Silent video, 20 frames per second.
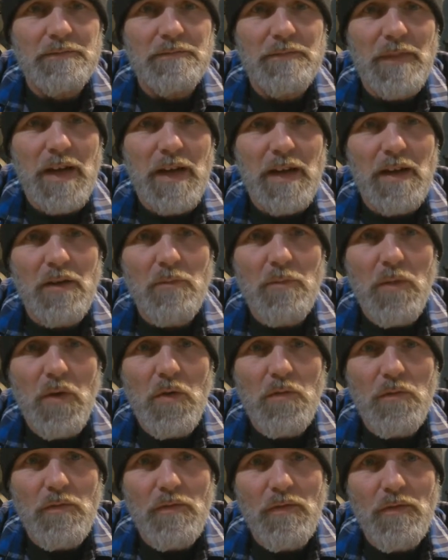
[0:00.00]
my
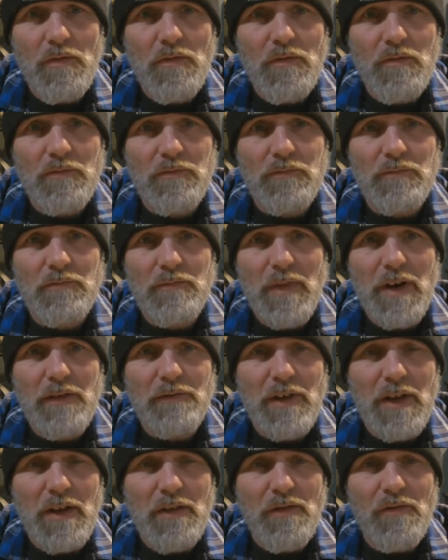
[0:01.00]
elbows, my
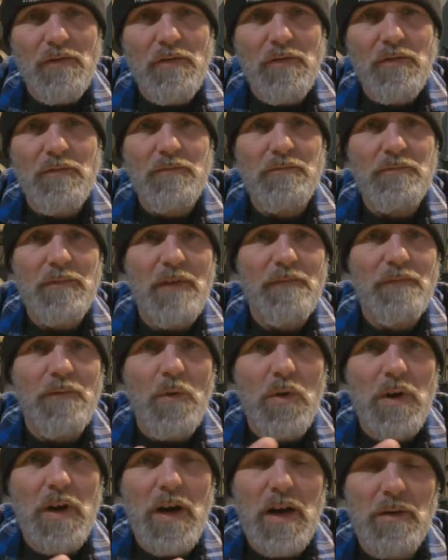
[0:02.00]
wrists, my
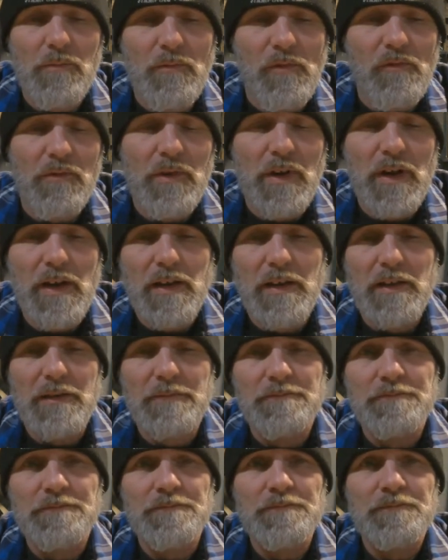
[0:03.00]
forearms were aching.